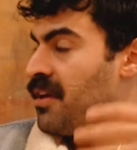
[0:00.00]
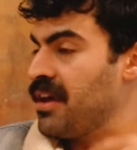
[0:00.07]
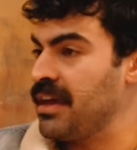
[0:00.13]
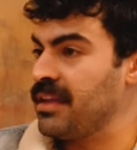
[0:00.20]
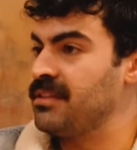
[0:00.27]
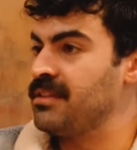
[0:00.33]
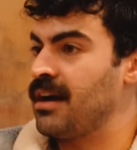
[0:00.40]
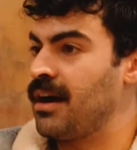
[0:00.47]

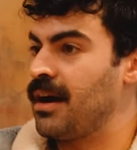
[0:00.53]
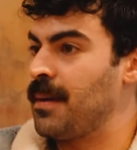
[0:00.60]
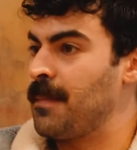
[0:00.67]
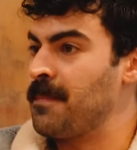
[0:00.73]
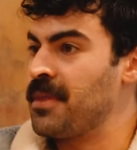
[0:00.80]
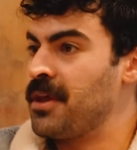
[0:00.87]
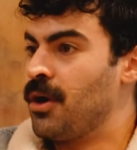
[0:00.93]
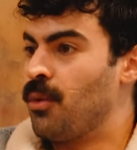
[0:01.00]
It,
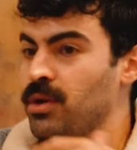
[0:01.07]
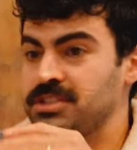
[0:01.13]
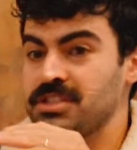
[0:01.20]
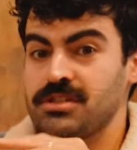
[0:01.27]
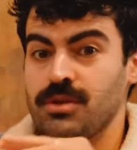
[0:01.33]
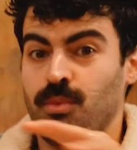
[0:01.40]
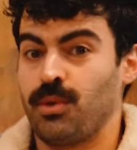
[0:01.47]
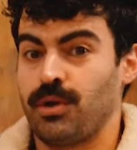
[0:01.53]
um, which
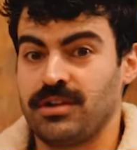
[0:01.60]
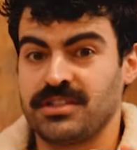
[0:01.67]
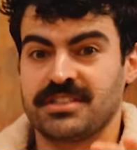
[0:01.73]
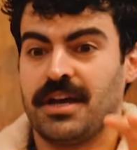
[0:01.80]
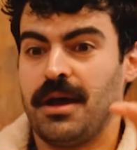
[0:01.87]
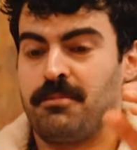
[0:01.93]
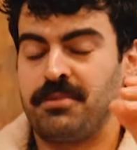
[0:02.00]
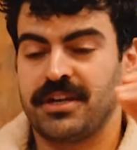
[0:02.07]
is the
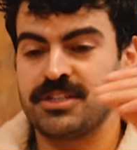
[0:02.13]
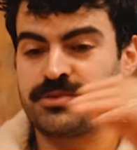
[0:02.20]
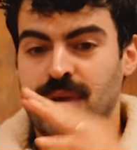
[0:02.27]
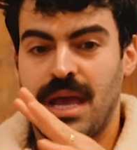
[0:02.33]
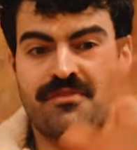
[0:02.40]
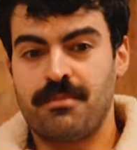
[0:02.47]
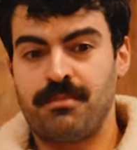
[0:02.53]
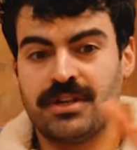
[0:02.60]
worst because we
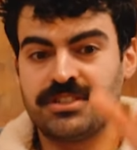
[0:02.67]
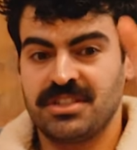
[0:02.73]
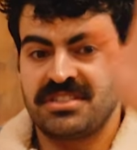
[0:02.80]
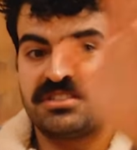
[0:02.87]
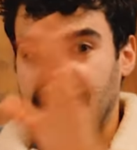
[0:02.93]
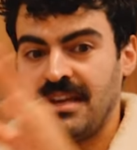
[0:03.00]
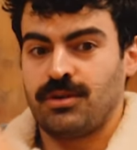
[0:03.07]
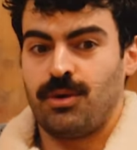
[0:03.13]
have a bunch of
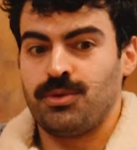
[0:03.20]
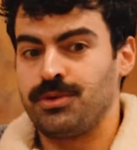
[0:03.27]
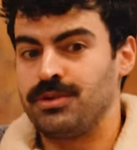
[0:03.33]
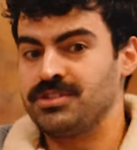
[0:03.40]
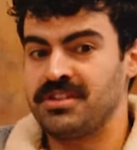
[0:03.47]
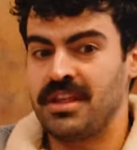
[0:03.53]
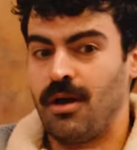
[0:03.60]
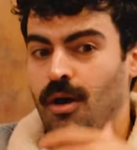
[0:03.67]

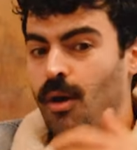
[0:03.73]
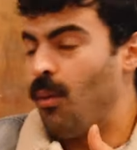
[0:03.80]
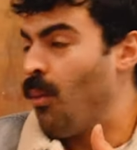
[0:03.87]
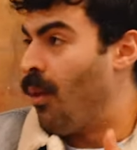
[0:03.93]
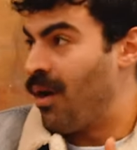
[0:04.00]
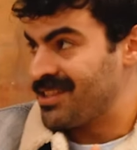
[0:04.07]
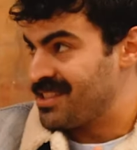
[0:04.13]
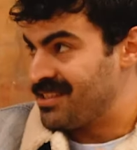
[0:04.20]
stakeholders. They all
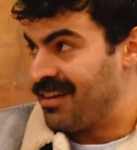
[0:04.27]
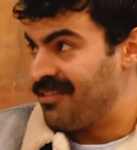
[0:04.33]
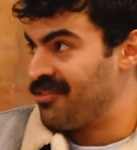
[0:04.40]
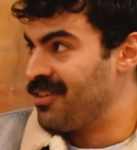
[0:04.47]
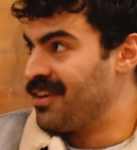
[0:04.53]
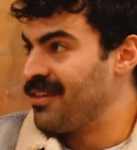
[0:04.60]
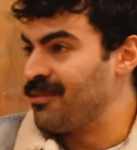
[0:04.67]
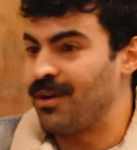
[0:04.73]
want stuff,
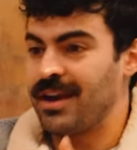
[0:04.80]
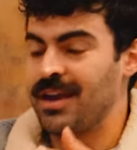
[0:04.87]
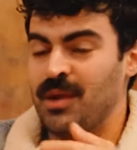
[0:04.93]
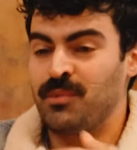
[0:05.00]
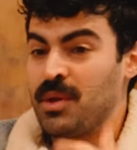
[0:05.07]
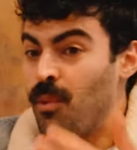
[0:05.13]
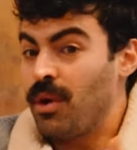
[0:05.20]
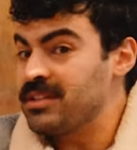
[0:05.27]
right?
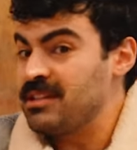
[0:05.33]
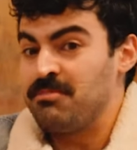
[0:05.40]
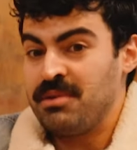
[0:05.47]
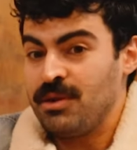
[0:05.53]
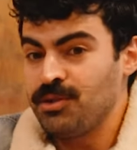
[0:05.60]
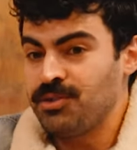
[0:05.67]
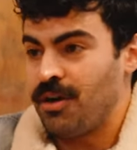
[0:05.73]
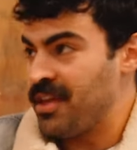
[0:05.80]
And we want to
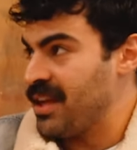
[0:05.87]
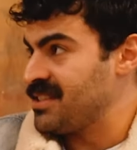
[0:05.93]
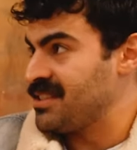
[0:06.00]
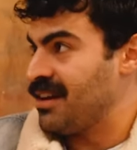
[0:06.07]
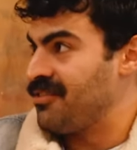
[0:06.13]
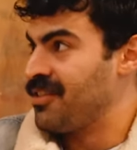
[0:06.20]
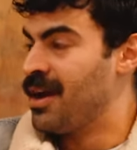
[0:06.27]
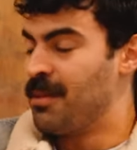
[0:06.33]
build all that
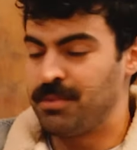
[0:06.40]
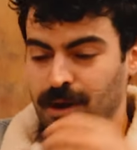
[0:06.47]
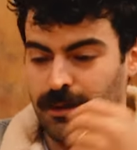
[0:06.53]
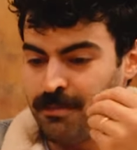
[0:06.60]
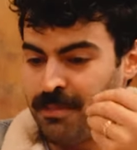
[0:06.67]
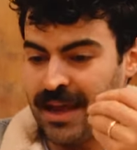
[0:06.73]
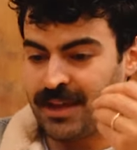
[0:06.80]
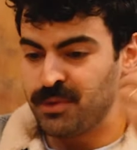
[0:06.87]
stuff, but our
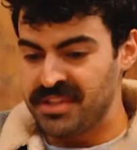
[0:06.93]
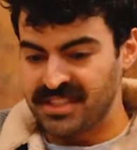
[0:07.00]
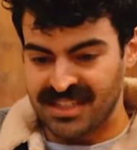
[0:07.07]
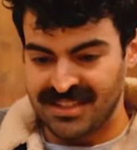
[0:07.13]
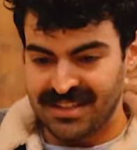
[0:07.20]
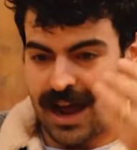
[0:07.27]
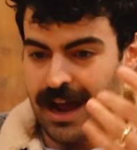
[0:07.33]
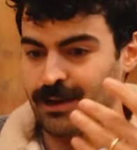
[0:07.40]
bandwidth is
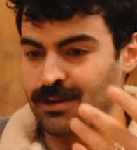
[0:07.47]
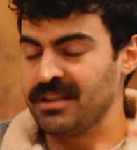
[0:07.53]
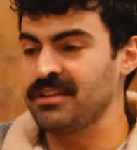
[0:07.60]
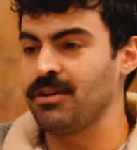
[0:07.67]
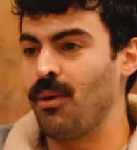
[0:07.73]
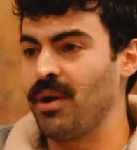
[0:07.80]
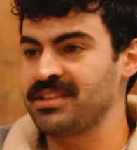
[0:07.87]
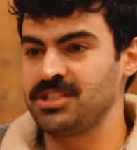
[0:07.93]
entirely
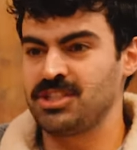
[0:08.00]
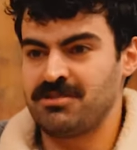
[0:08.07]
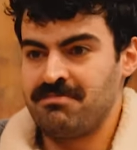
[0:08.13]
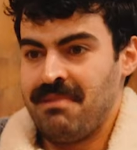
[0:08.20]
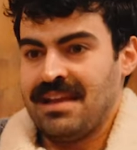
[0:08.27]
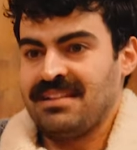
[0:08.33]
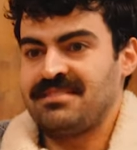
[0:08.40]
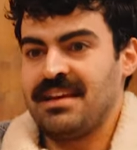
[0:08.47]
going to just
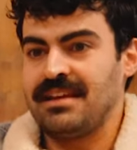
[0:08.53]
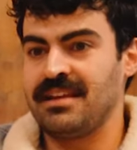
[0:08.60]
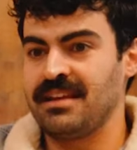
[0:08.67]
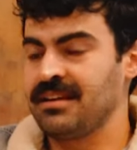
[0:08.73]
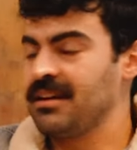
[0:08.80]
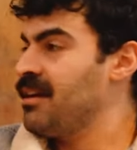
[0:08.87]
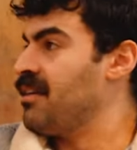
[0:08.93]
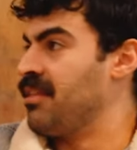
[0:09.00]

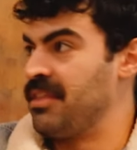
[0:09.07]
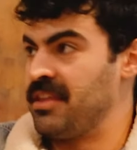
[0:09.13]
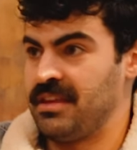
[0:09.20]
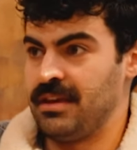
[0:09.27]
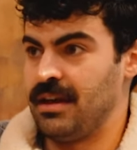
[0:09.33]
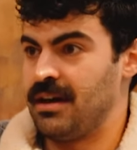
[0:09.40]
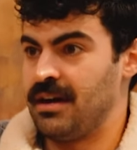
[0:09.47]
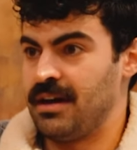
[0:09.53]
maintaining
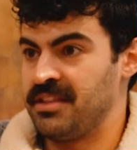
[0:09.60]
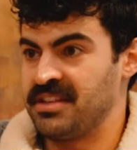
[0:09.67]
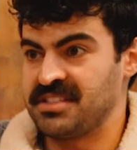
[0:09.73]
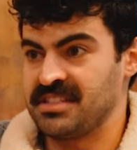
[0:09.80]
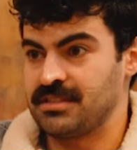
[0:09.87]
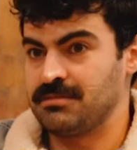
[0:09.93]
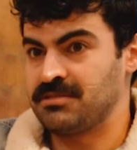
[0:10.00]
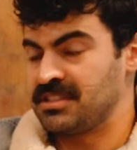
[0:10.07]
the uh, the
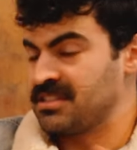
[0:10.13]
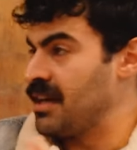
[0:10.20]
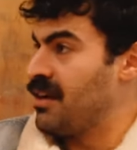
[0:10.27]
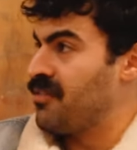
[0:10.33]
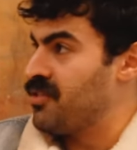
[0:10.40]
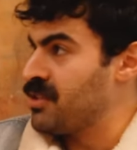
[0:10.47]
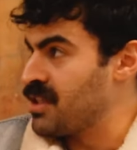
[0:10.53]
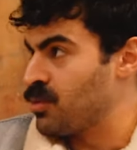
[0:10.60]
systems. It kind
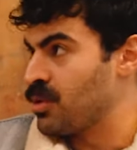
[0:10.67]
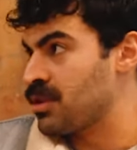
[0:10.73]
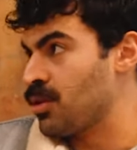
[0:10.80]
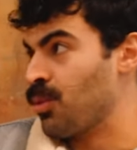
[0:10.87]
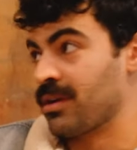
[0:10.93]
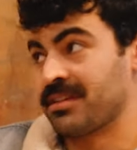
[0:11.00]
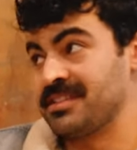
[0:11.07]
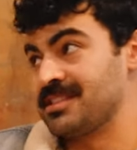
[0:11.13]
of feels like what the
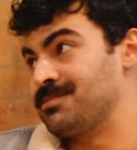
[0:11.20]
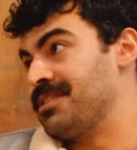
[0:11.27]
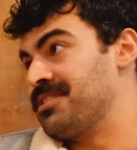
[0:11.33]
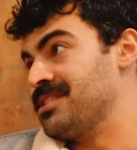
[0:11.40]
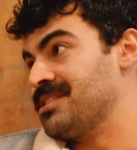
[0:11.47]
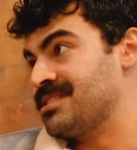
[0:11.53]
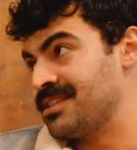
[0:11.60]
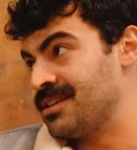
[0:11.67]
work this month
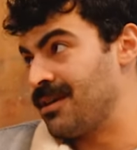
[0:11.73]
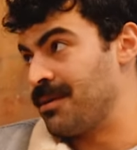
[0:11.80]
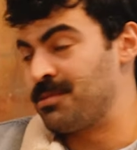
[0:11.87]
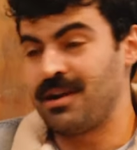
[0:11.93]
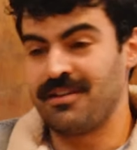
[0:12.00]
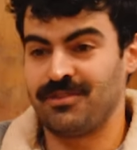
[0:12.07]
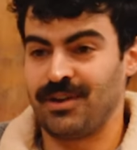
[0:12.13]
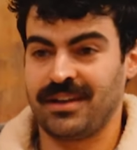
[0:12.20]
is here at
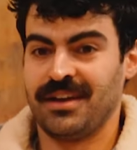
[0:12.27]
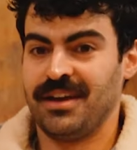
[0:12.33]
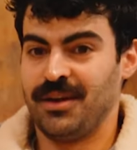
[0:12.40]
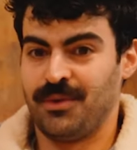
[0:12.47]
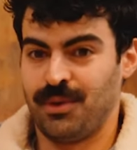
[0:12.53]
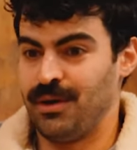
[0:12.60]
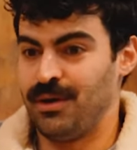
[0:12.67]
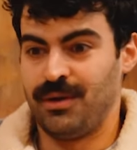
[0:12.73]
Brev, right?
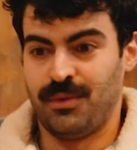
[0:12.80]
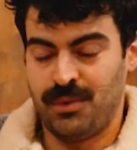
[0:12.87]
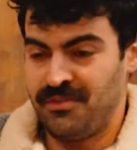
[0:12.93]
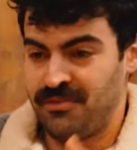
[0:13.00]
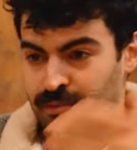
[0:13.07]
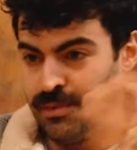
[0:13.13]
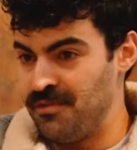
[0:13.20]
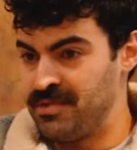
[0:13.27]
Where
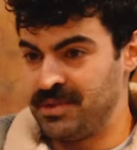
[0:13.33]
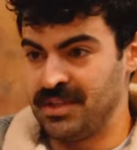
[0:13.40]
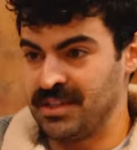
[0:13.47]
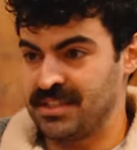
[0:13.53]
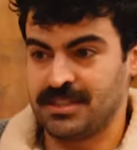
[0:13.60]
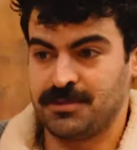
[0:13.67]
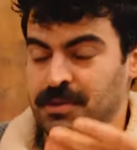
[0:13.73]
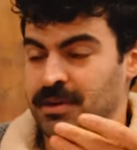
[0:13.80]
we've we've been
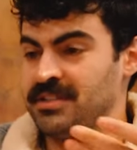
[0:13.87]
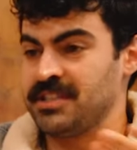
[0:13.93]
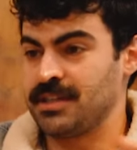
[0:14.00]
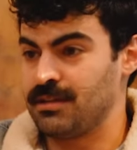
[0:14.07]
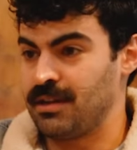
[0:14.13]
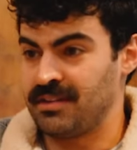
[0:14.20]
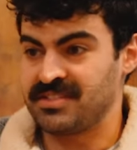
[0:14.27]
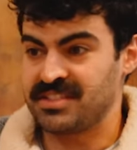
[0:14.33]
experiencing a
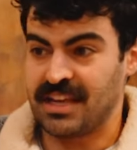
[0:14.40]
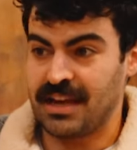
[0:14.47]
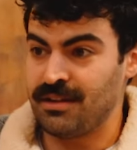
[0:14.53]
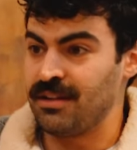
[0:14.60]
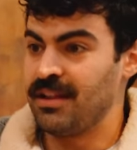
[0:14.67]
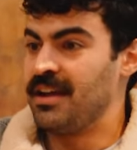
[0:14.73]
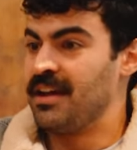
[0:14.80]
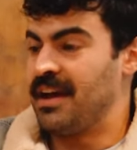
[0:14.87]
lot of
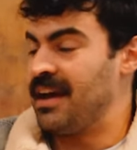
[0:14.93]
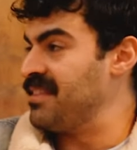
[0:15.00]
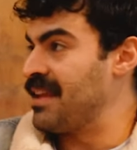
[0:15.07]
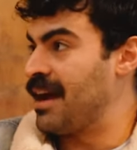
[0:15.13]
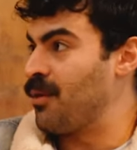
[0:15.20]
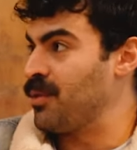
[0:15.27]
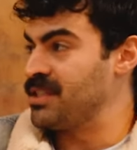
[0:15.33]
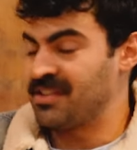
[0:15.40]
scale, and
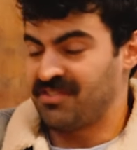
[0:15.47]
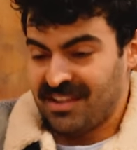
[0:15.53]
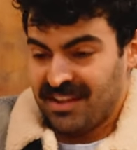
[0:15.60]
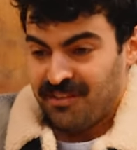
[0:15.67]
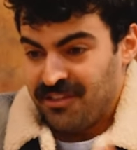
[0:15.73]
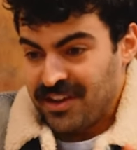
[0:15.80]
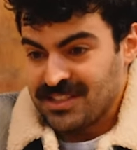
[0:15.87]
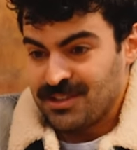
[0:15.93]
now we just have to like
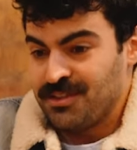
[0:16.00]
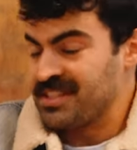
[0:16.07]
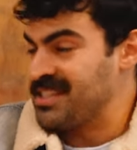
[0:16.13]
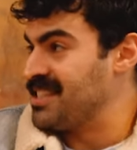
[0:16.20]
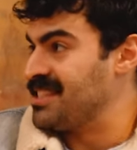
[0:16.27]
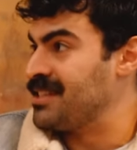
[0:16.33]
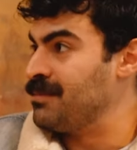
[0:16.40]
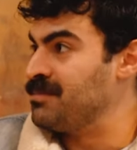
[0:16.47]
fix all the
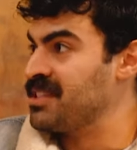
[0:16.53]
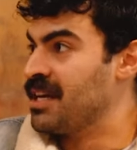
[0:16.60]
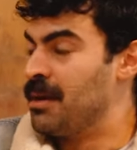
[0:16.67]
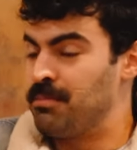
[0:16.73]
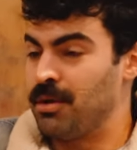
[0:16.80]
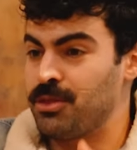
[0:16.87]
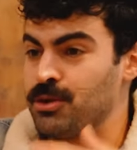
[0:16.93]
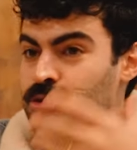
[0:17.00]
systems.
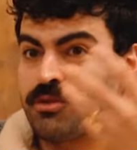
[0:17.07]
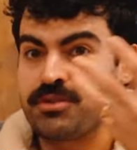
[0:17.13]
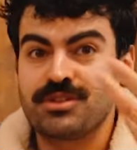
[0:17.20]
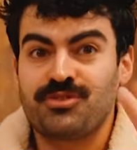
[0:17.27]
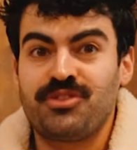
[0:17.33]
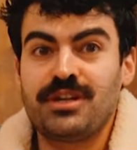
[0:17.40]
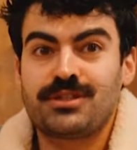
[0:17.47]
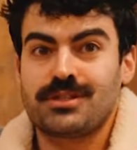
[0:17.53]
But there's all these
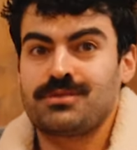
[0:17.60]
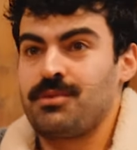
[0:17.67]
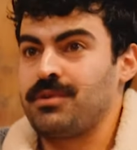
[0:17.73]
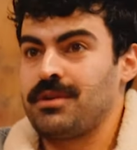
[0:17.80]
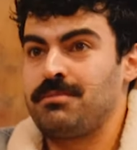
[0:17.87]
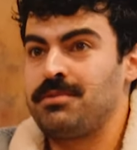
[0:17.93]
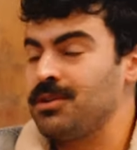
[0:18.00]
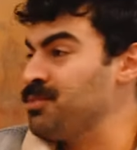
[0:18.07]
features we
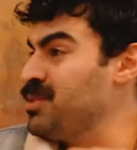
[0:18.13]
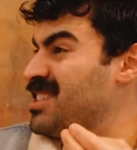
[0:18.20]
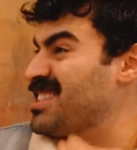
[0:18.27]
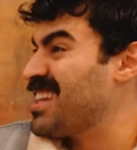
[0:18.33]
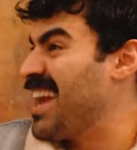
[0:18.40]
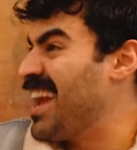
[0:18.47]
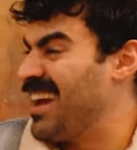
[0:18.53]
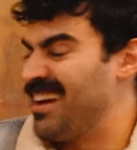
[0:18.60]
want to build, and we
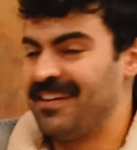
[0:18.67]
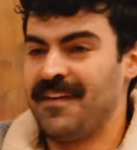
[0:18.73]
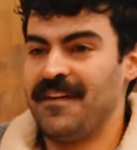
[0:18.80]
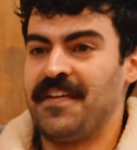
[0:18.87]
just can't.